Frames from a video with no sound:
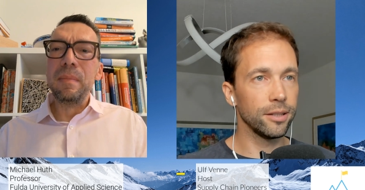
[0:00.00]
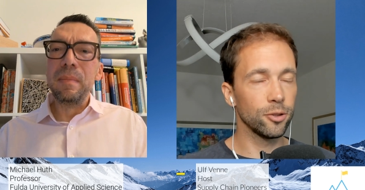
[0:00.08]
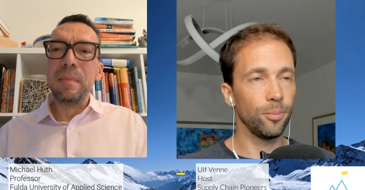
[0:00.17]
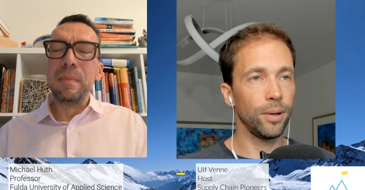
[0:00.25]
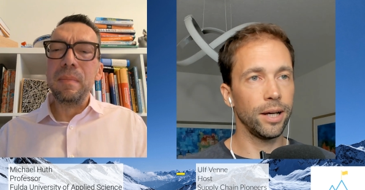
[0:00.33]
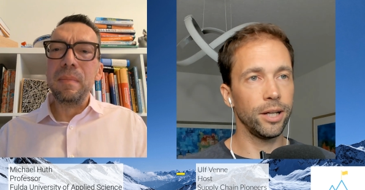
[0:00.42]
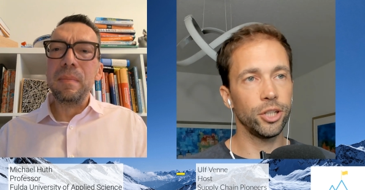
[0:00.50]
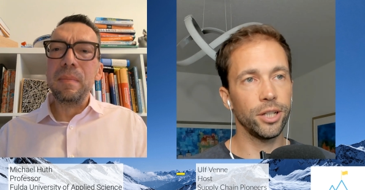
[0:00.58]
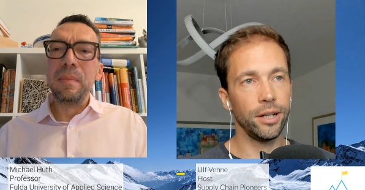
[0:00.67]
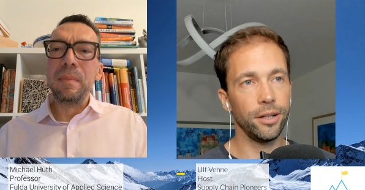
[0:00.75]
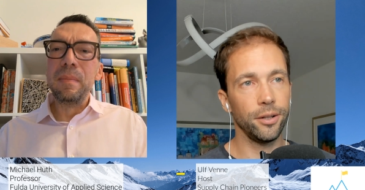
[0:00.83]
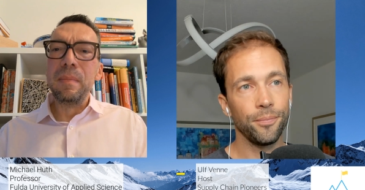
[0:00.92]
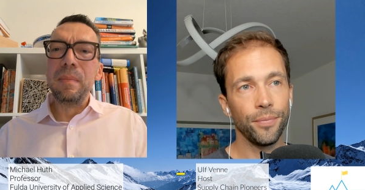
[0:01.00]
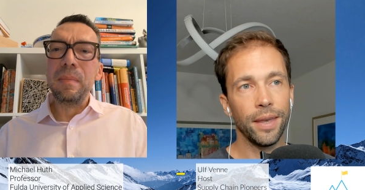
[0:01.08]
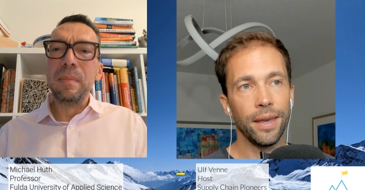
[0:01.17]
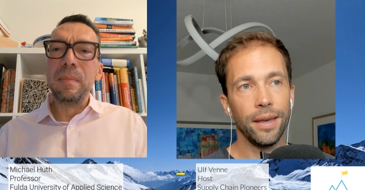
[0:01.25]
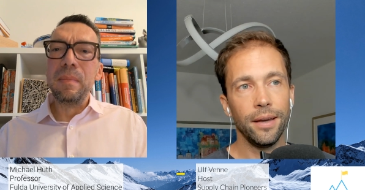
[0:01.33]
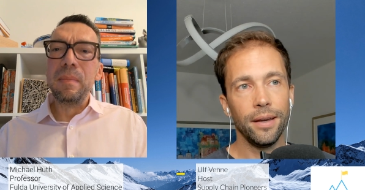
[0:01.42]
Speaker 1: in supply chain.
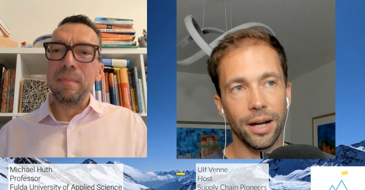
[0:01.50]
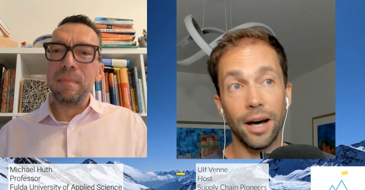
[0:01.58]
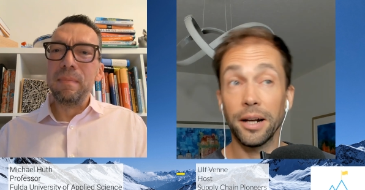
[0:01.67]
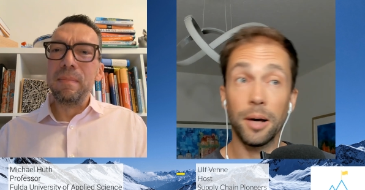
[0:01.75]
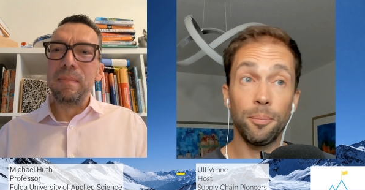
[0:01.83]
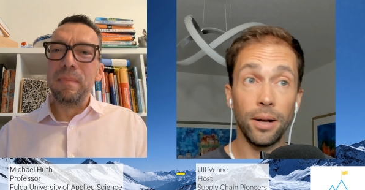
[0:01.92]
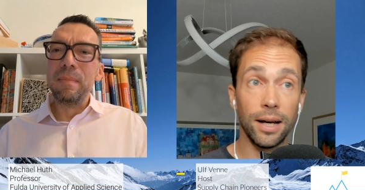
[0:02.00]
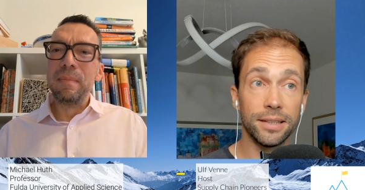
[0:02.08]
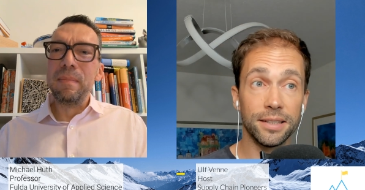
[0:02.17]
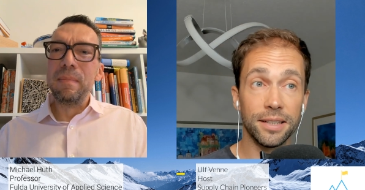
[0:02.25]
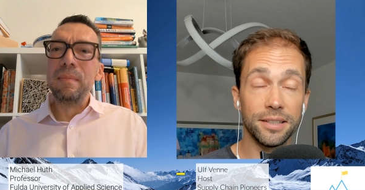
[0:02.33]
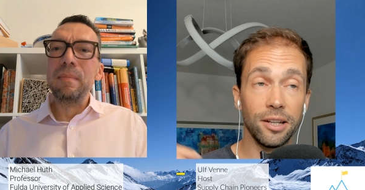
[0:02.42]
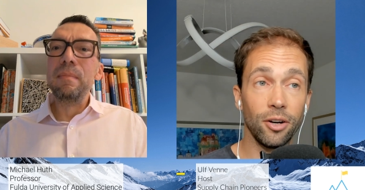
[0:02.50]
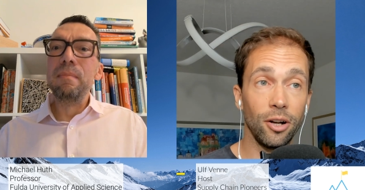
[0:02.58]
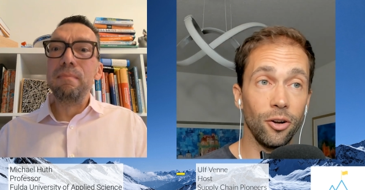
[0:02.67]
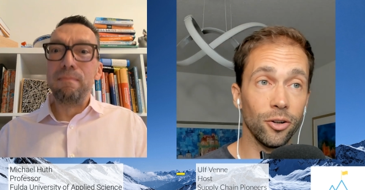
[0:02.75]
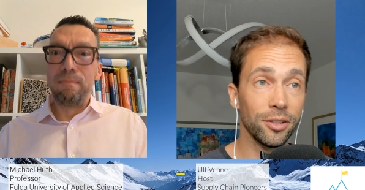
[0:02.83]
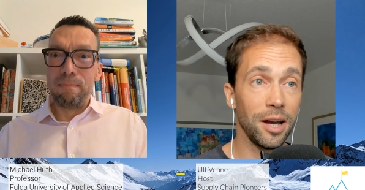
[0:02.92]
Rana Plaza is now a
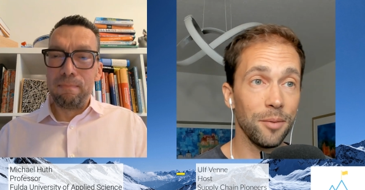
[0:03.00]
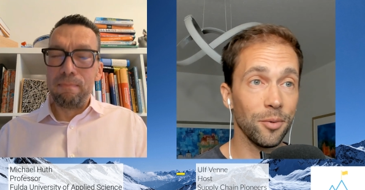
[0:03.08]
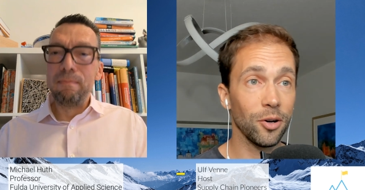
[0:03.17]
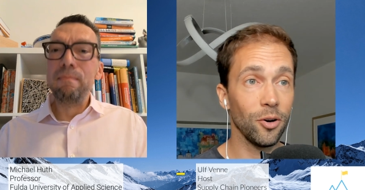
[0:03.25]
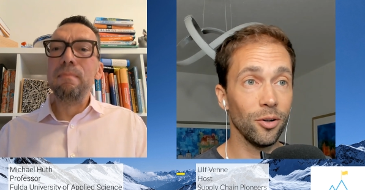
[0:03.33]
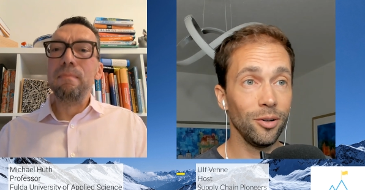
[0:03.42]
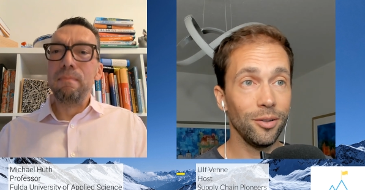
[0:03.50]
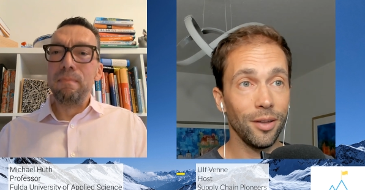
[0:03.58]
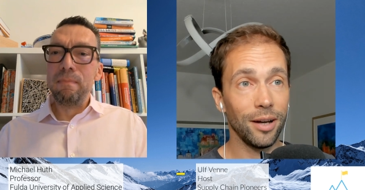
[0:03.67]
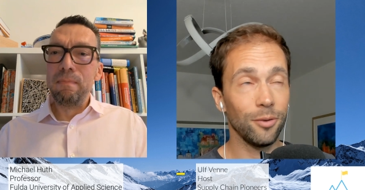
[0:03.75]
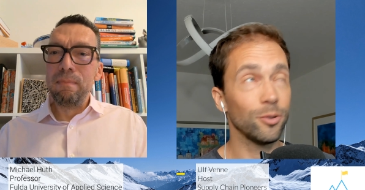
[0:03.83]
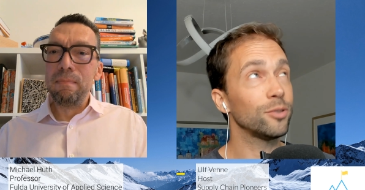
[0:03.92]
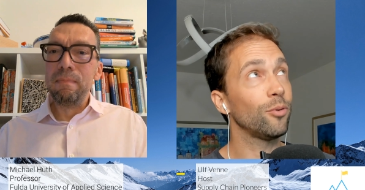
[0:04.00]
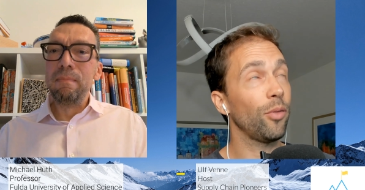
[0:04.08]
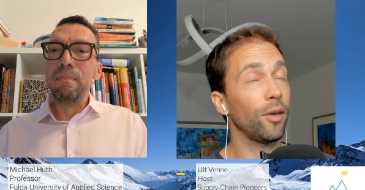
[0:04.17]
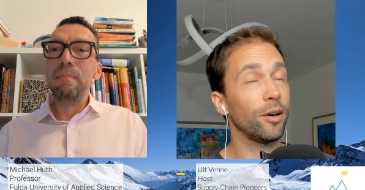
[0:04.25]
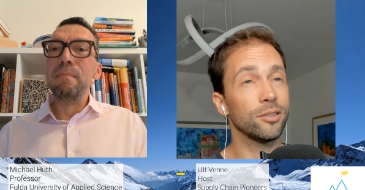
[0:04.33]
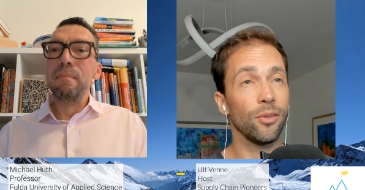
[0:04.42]
long time ago. That was
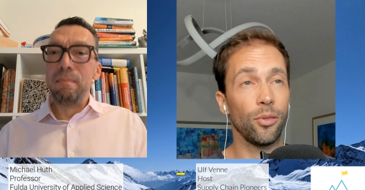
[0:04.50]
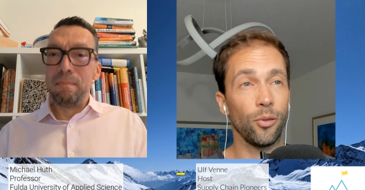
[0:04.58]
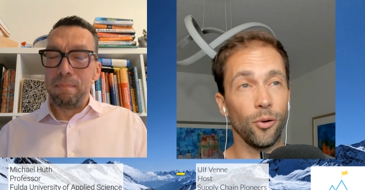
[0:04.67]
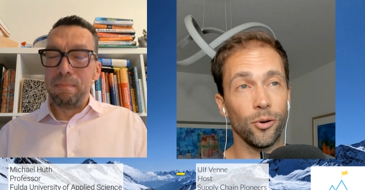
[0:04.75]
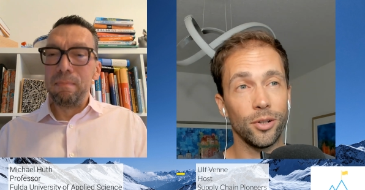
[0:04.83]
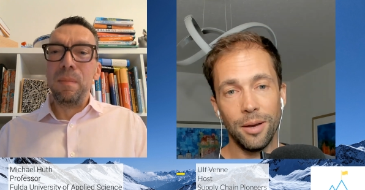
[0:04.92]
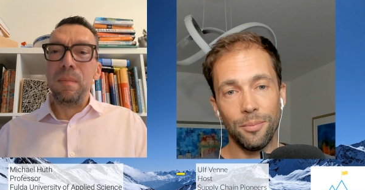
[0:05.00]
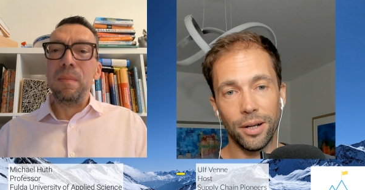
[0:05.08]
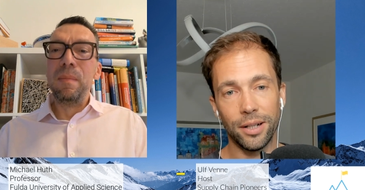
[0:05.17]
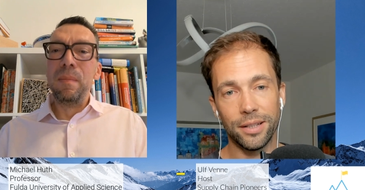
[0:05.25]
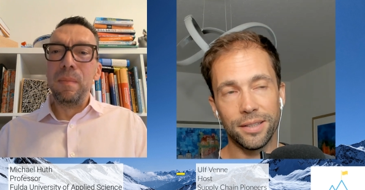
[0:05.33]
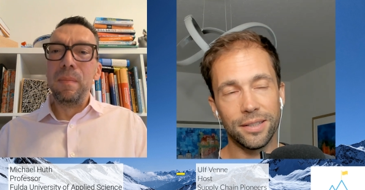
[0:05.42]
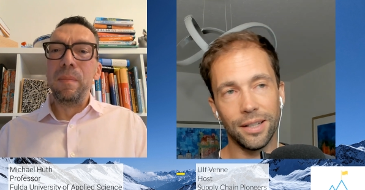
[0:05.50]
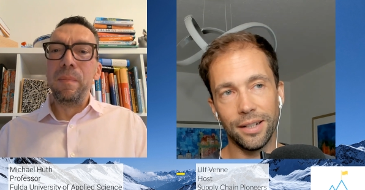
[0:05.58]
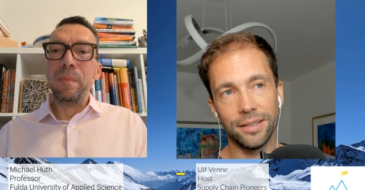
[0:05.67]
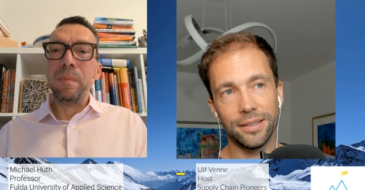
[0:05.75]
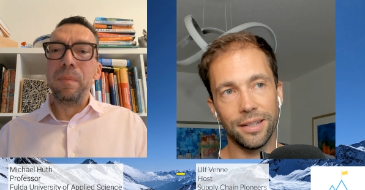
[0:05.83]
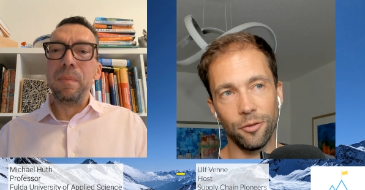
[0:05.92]
2013, but it still
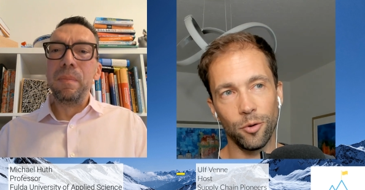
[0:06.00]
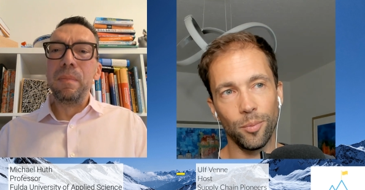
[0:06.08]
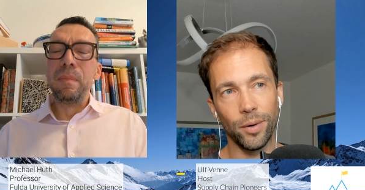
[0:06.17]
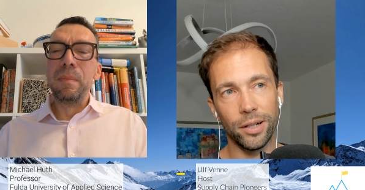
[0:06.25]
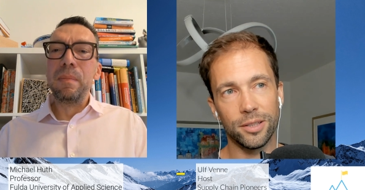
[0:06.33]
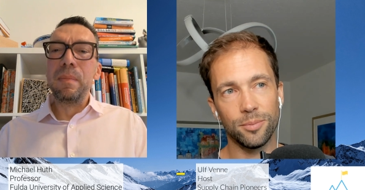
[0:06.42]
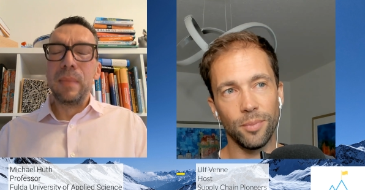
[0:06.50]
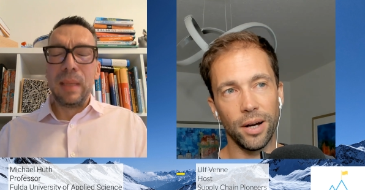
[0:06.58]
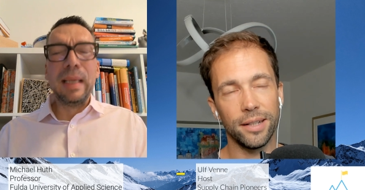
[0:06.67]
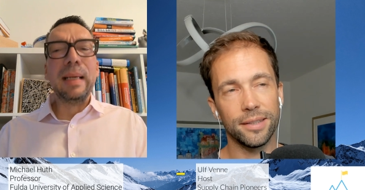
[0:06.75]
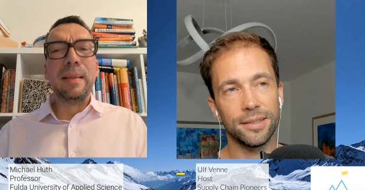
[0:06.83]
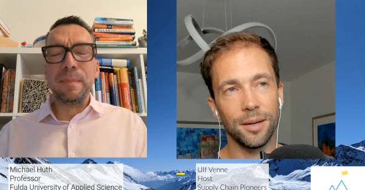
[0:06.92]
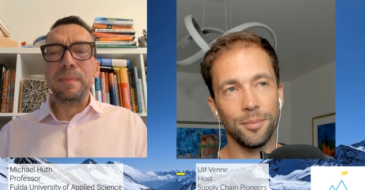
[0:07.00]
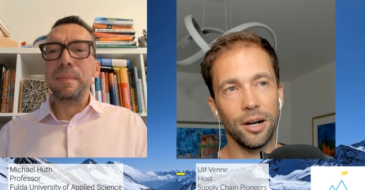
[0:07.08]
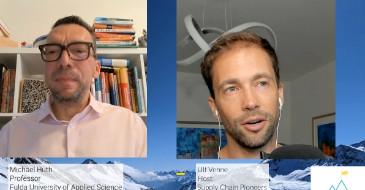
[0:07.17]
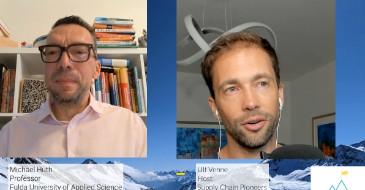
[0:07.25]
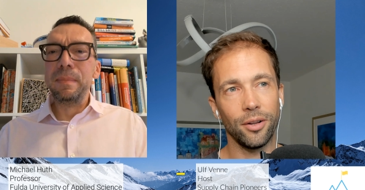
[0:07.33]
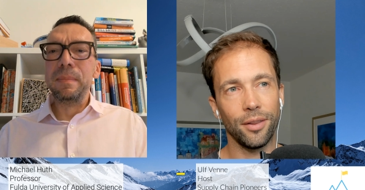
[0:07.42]
is in everybody's mind yeah.
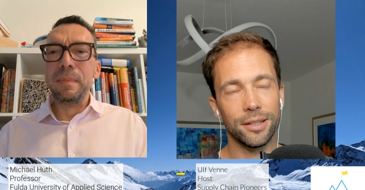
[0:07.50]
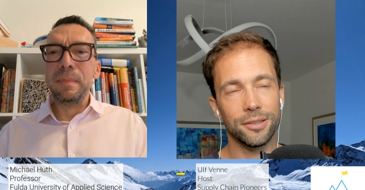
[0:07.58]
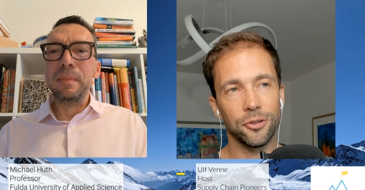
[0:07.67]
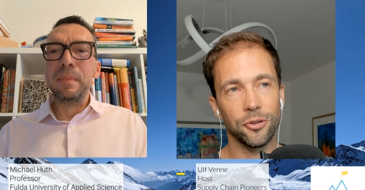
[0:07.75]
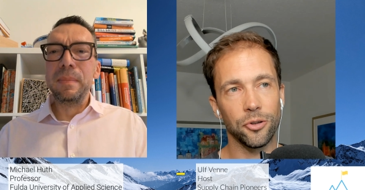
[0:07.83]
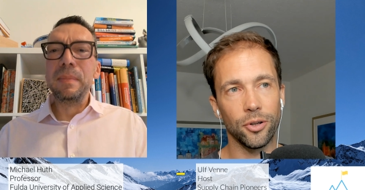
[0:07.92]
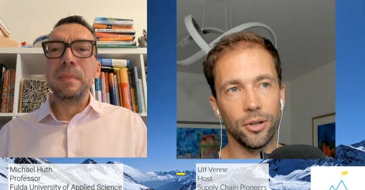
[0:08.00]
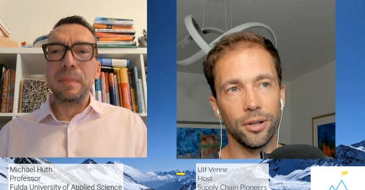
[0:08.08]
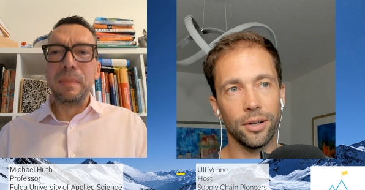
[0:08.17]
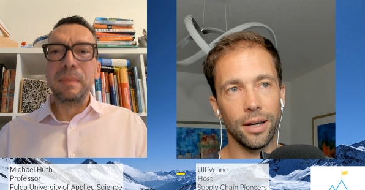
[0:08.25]
somehow, and that's good.